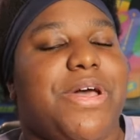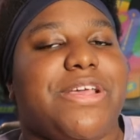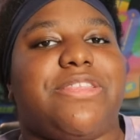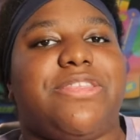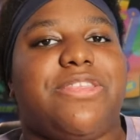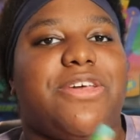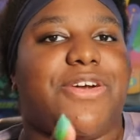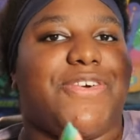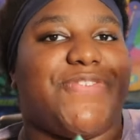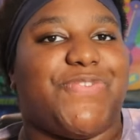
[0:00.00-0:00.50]

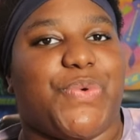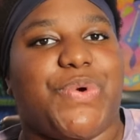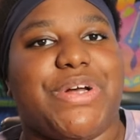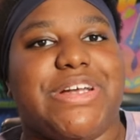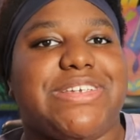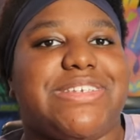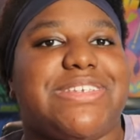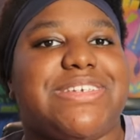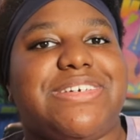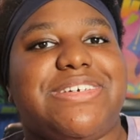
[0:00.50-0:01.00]
with their
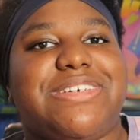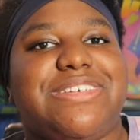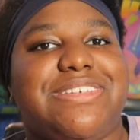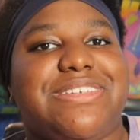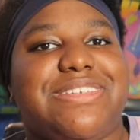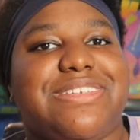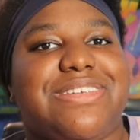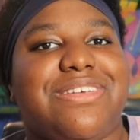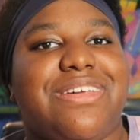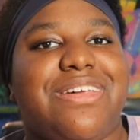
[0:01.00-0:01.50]

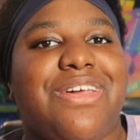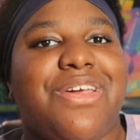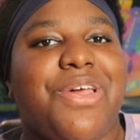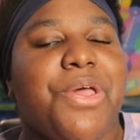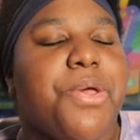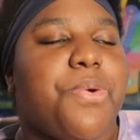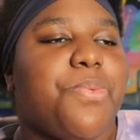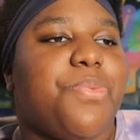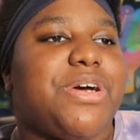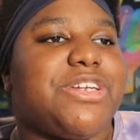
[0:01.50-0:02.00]
voices,
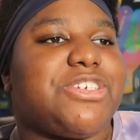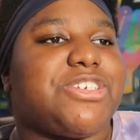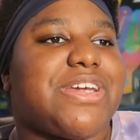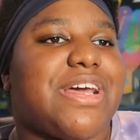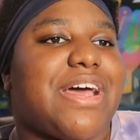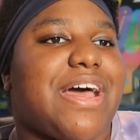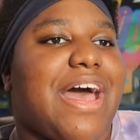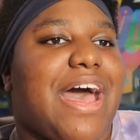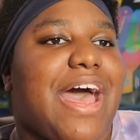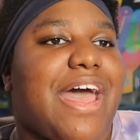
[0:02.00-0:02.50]
which
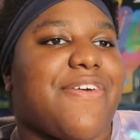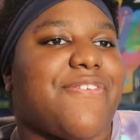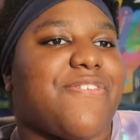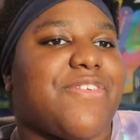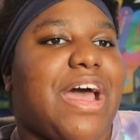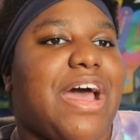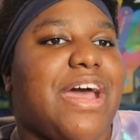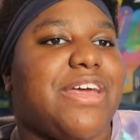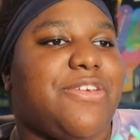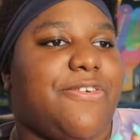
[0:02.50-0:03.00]
I
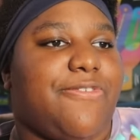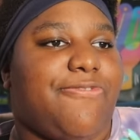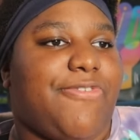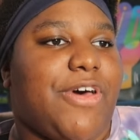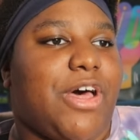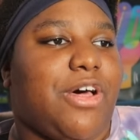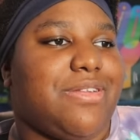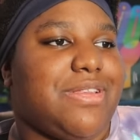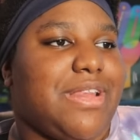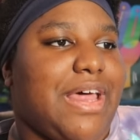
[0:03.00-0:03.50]
kind of
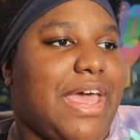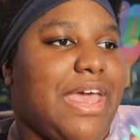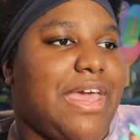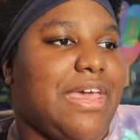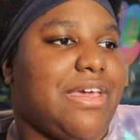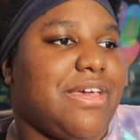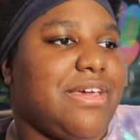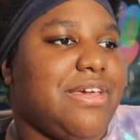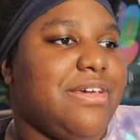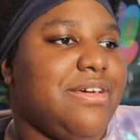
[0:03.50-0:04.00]
felt
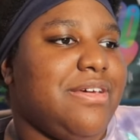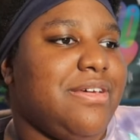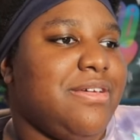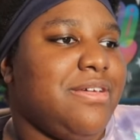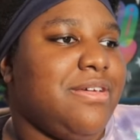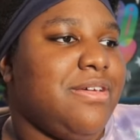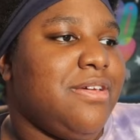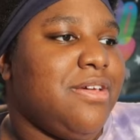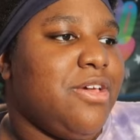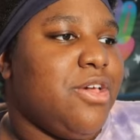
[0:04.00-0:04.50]
like
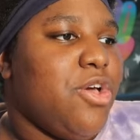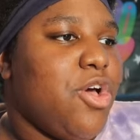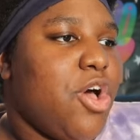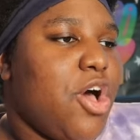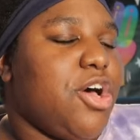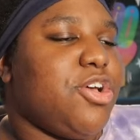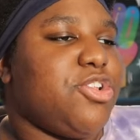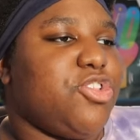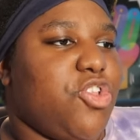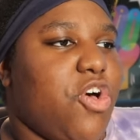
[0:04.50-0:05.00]

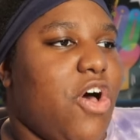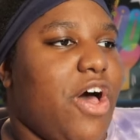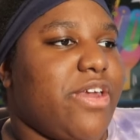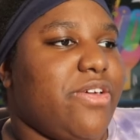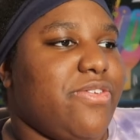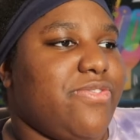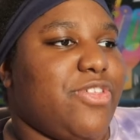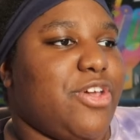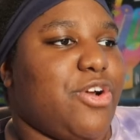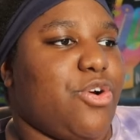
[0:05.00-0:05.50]
a lot
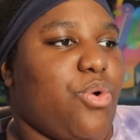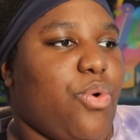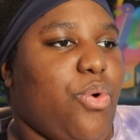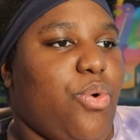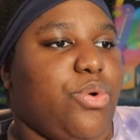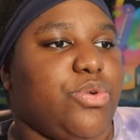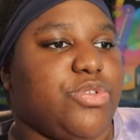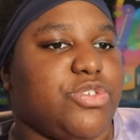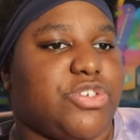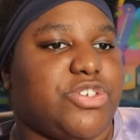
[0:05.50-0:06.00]
of their
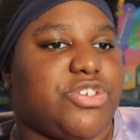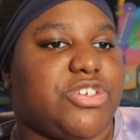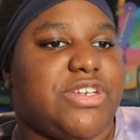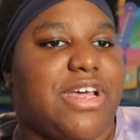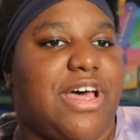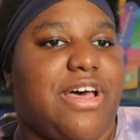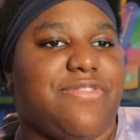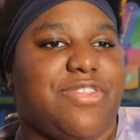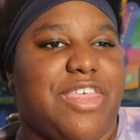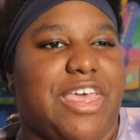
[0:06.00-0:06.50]
older
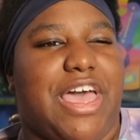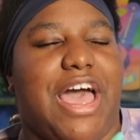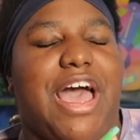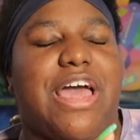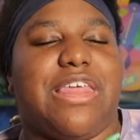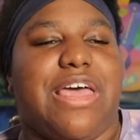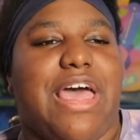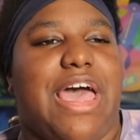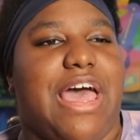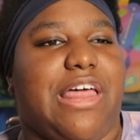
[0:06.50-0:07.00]
stuff, they
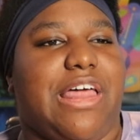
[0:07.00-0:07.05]
kind of